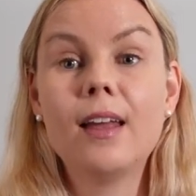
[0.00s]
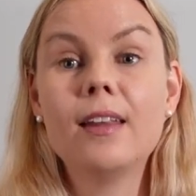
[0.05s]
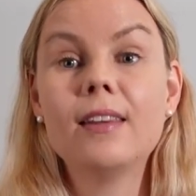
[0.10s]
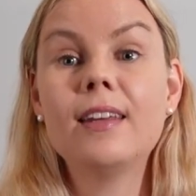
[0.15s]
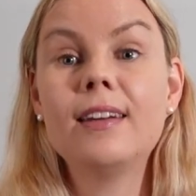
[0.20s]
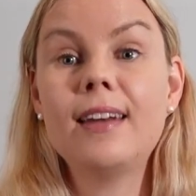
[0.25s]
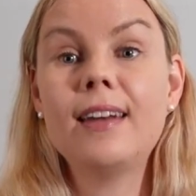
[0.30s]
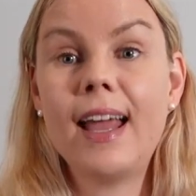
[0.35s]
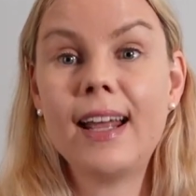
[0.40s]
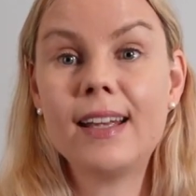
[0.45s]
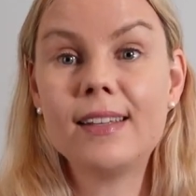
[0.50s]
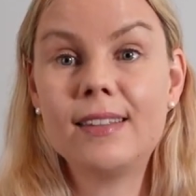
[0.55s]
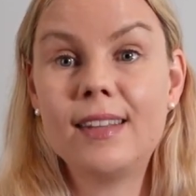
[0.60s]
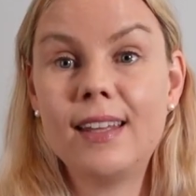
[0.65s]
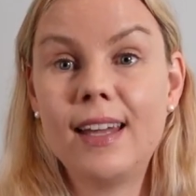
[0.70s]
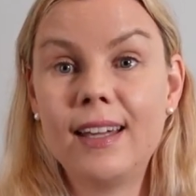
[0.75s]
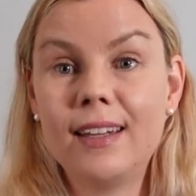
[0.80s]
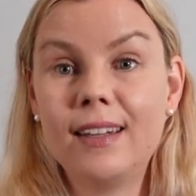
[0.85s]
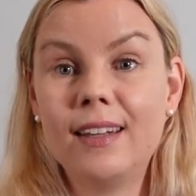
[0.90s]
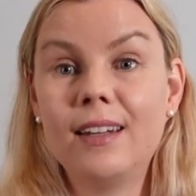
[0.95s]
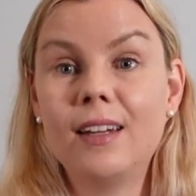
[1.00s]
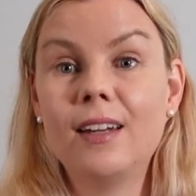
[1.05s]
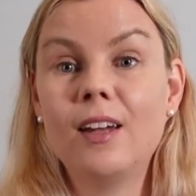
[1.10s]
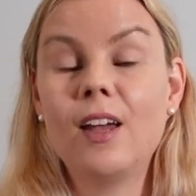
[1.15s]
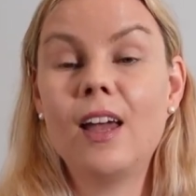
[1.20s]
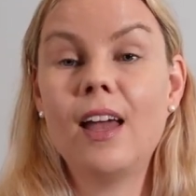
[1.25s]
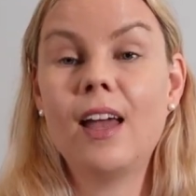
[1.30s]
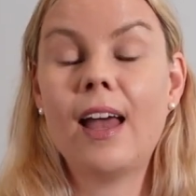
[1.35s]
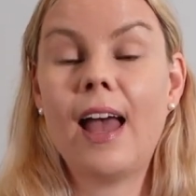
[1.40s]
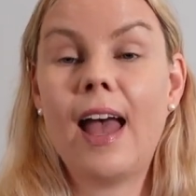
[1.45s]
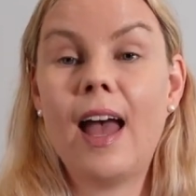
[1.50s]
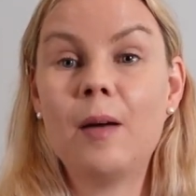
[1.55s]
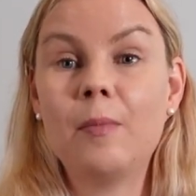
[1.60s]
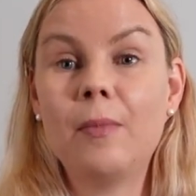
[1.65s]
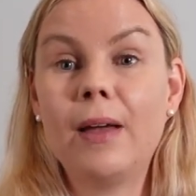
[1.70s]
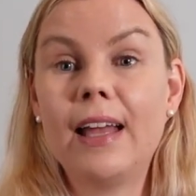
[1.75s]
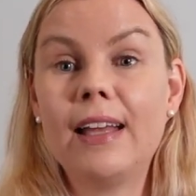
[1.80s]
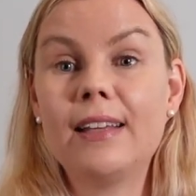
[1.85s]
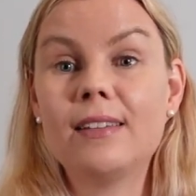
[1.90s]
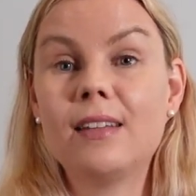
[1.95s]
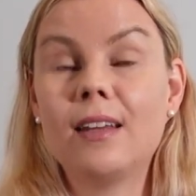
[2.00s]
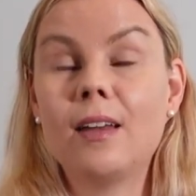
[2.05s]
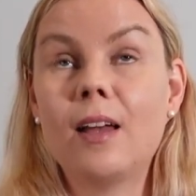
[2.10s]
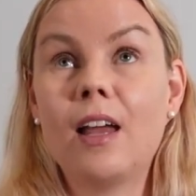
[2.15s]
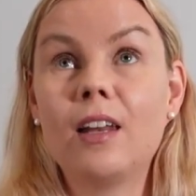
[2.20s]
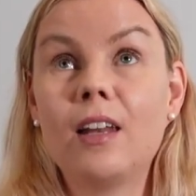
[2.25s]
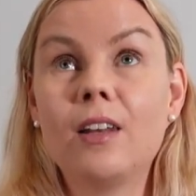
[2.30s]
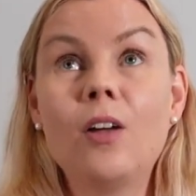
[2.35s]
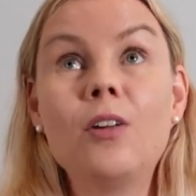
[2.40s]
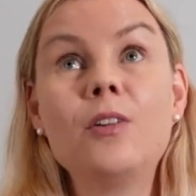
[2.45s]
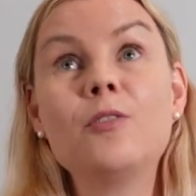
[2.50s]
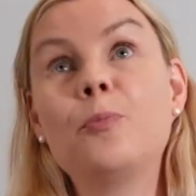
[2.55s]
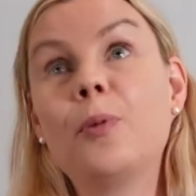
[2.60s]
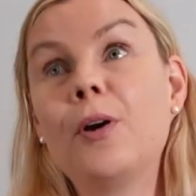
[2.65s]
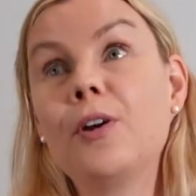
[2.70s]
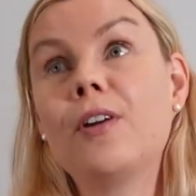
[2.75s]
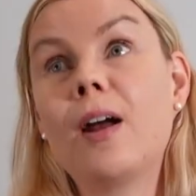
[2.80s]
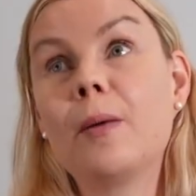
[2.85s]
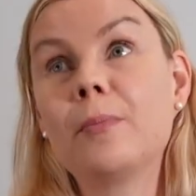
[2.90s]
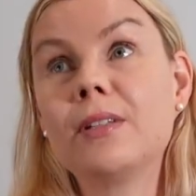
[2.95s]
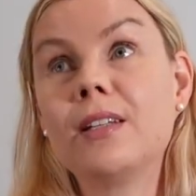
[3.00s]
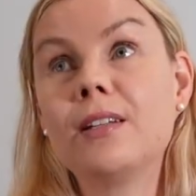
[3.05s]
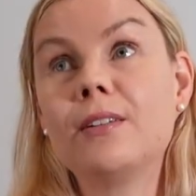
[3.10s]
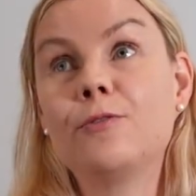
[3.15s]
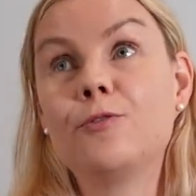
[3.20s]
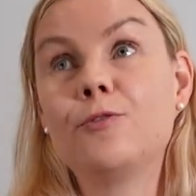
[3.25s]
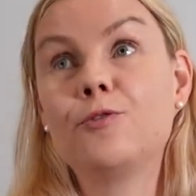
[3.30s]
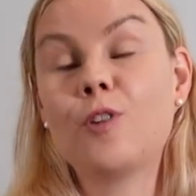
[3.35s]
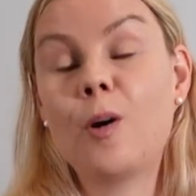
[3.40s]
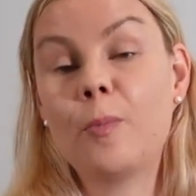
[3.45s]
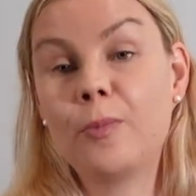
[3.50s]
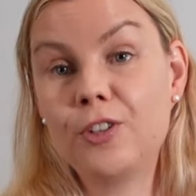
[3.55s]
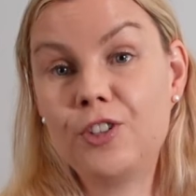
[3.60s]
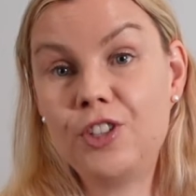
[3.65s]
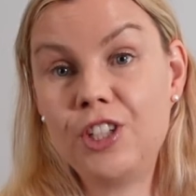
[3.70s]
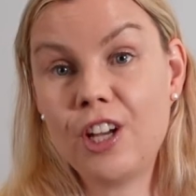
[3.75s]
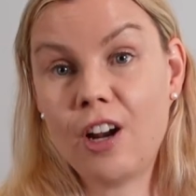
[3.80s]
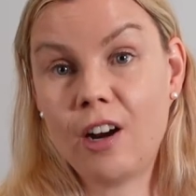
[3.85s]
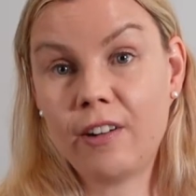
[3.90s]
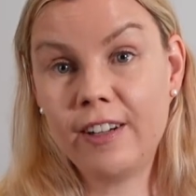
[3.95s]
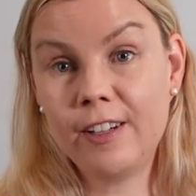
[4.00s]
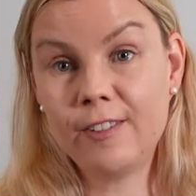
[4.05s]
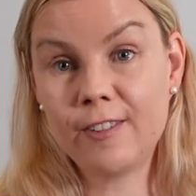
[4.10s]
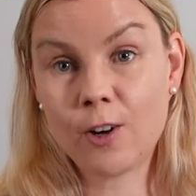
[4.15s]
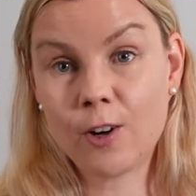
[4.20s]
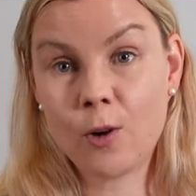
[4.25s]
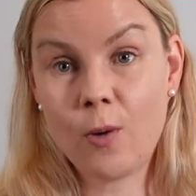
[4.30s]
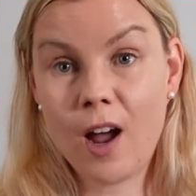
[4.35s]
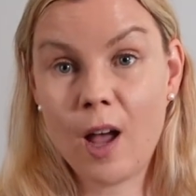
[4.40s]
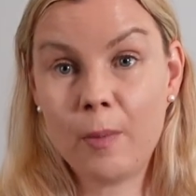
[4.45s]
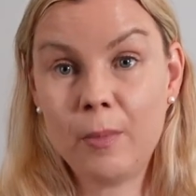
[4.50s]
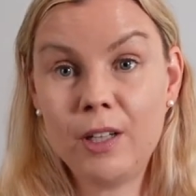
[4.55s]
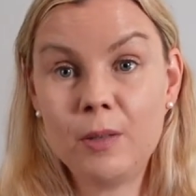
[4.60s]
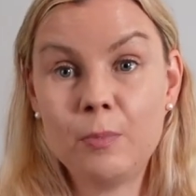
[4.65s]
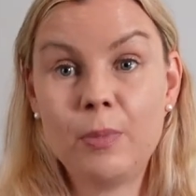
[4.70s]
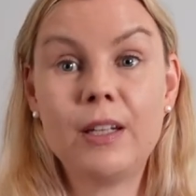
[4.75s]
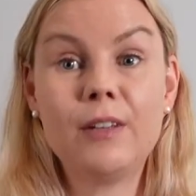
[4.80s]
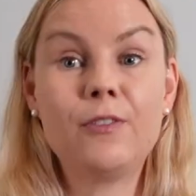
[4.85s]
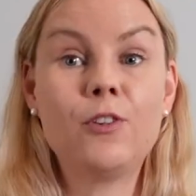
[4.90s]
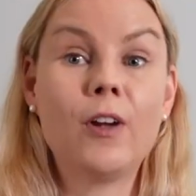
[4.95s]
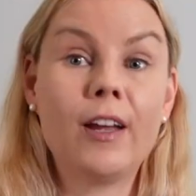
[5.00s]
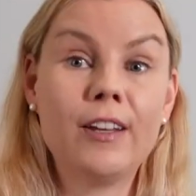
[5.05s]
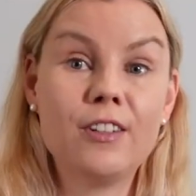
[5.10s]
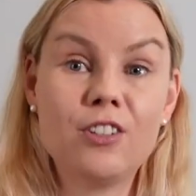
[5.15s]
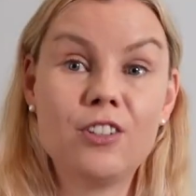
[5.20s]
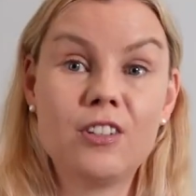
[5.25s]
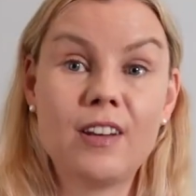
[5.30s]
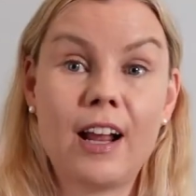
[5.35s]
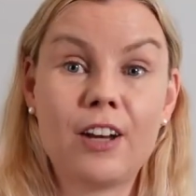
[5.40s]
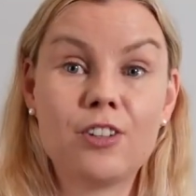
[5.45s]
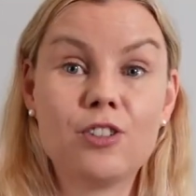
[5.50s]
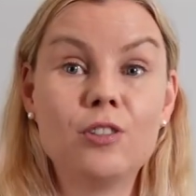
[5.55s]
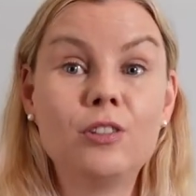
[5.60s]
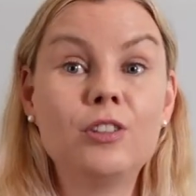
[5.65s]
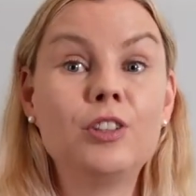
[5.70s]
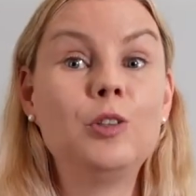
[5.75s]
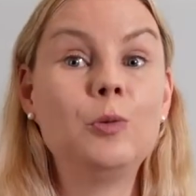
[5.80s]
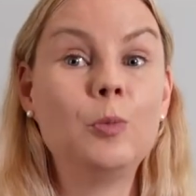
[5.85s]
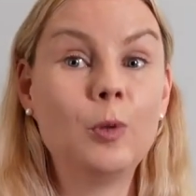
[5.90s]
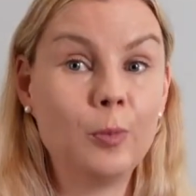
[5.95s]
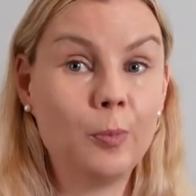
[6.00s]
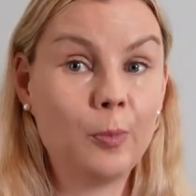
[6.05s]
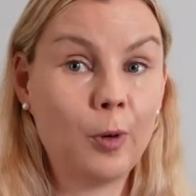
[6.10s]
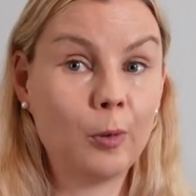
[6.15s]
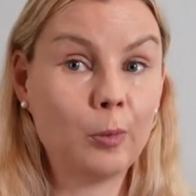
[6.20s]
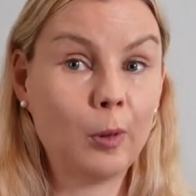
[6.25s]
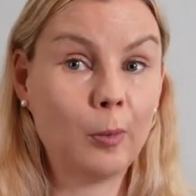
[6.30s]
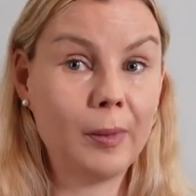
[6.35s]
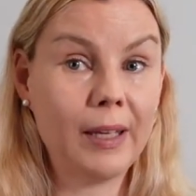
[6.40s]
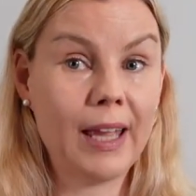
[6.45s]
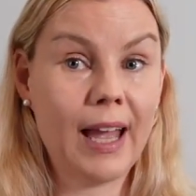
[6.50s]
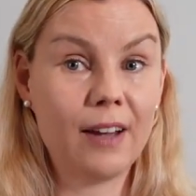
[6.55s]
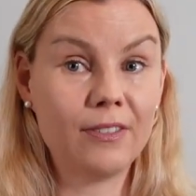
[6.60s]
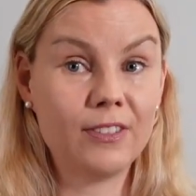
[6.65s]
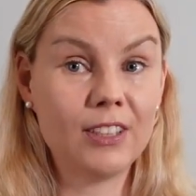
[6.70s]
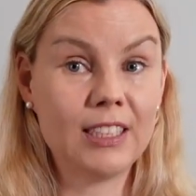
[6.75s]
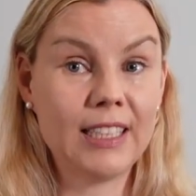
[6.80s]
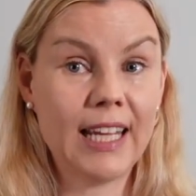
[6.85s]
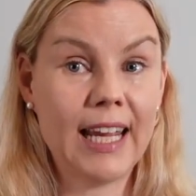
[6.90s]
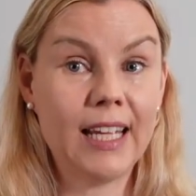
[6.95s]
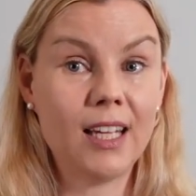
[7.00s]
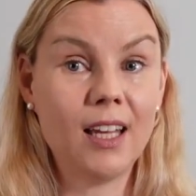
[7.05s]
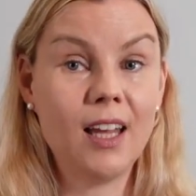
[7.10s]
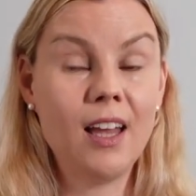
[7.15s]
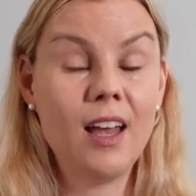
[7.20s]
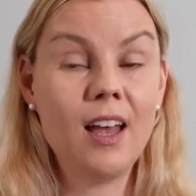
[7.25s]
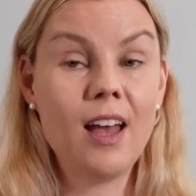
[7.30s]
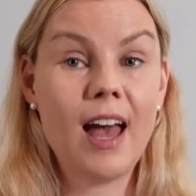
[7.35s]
The next thing is a lot of programs have dropped the GRE requirement, but if you're international, you will probably have to take